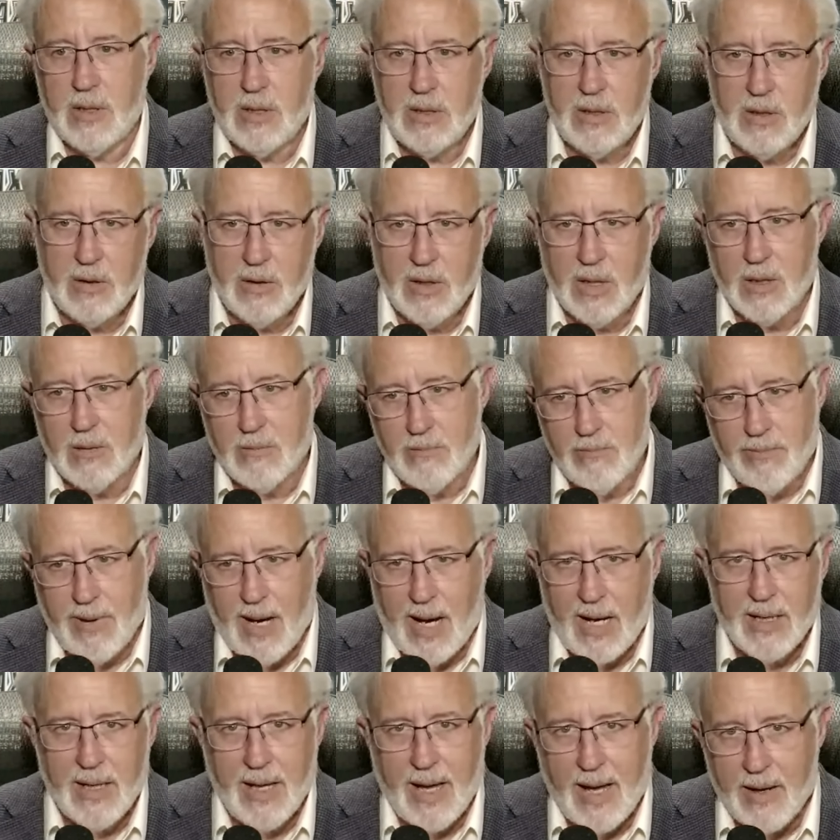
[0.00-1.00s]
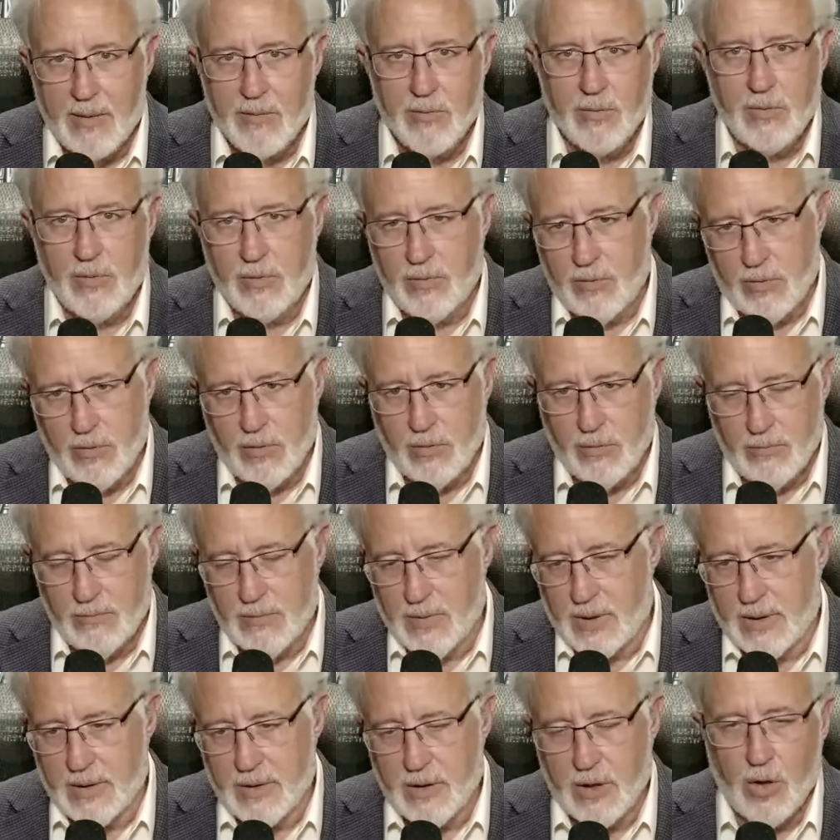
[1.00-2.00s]
and you get bilateral
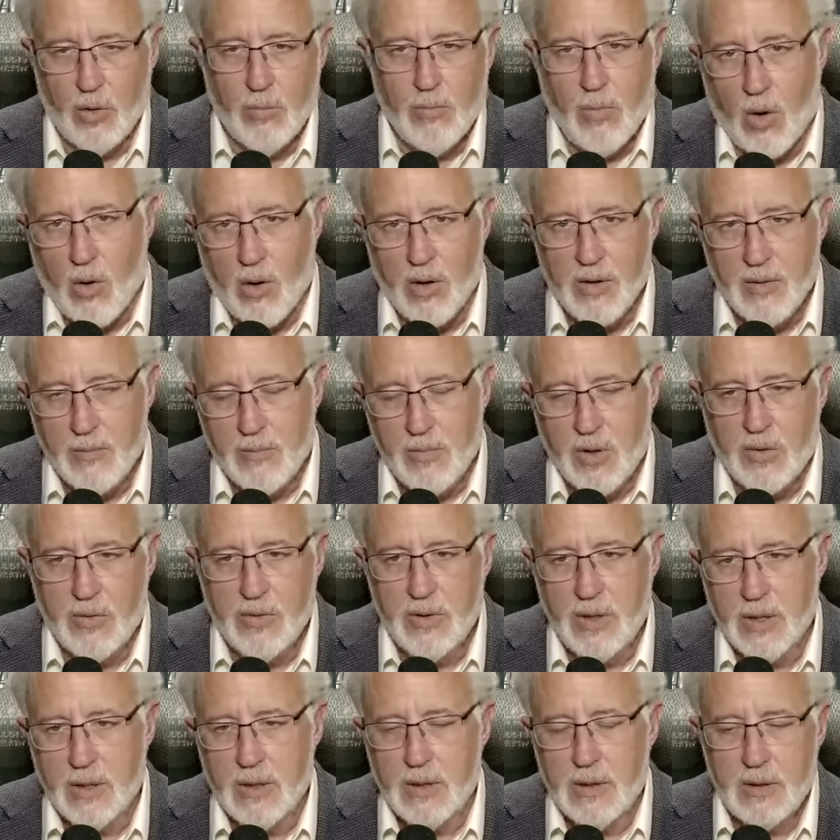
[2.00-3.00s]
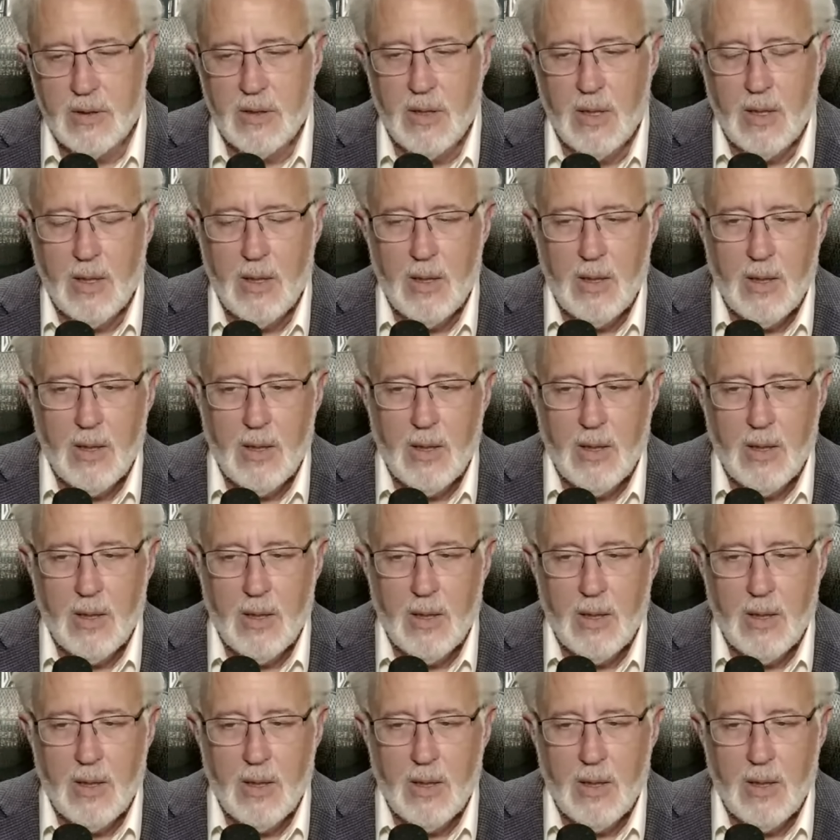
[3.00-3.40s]
uh, lobar pneumonia and